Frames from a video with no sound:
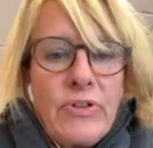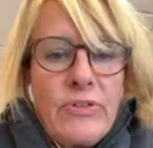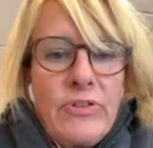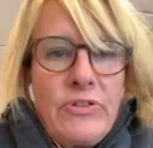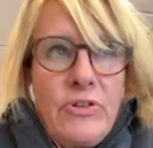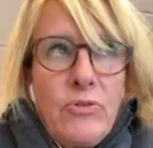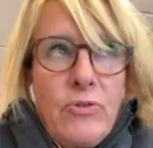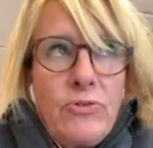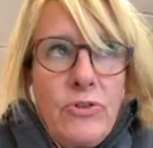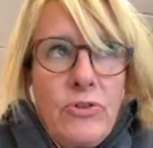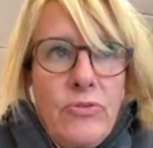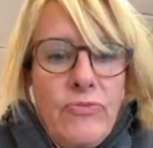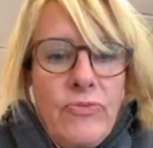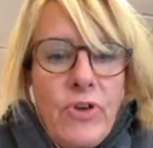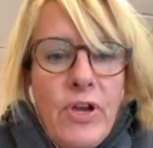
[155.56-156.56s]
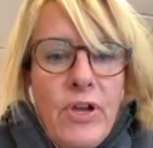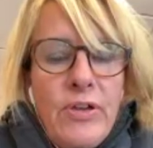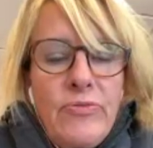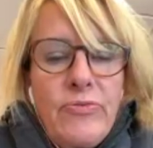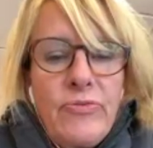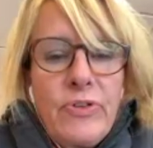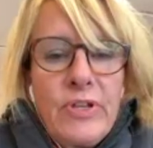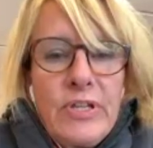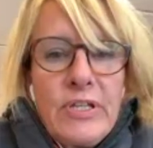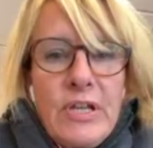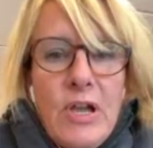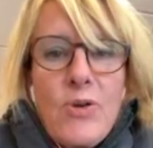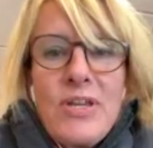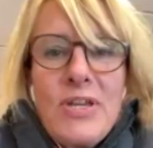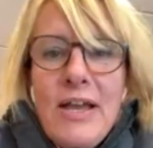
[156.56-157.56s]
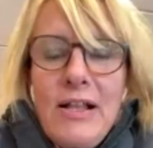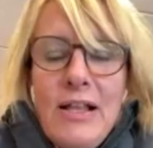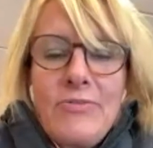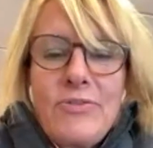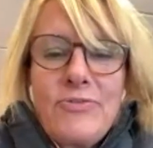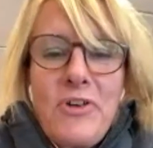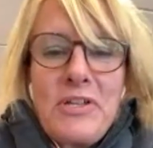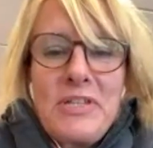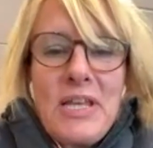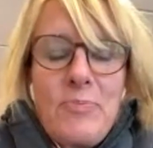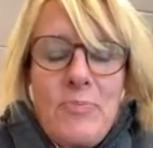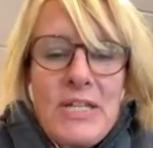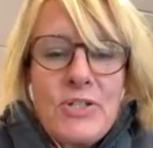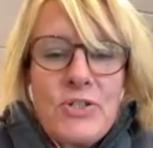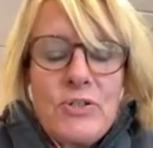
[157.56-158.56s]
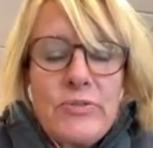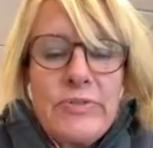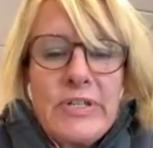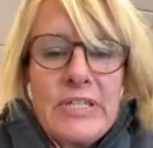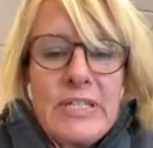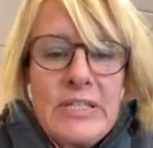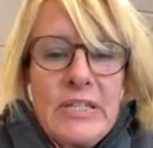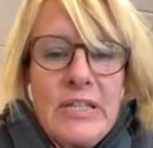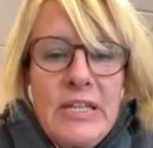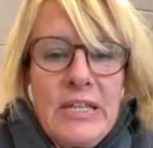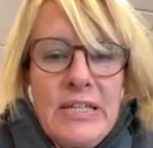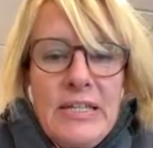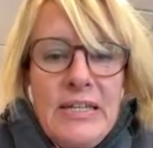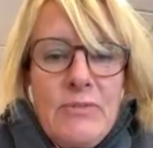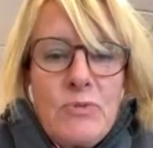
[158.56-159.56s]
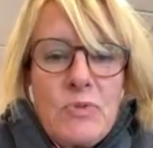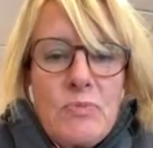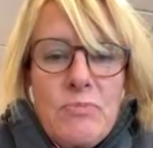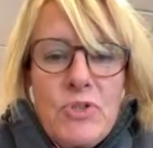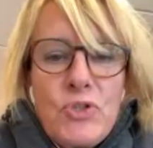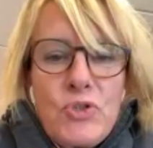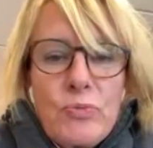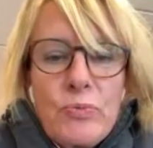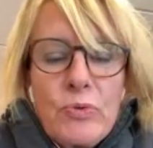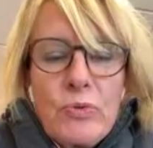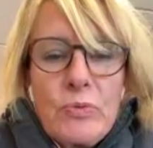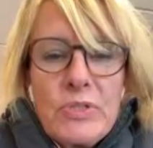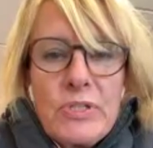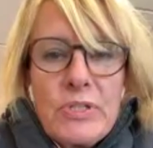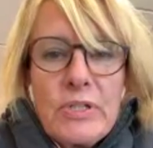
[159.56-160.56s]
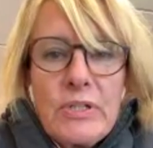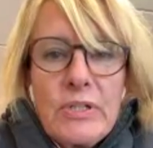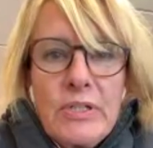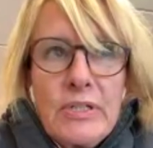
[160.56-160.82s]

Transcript: Did you not do the 5? Oh yeah, I'll have to find that picture of us. It was miserable, wasn't it?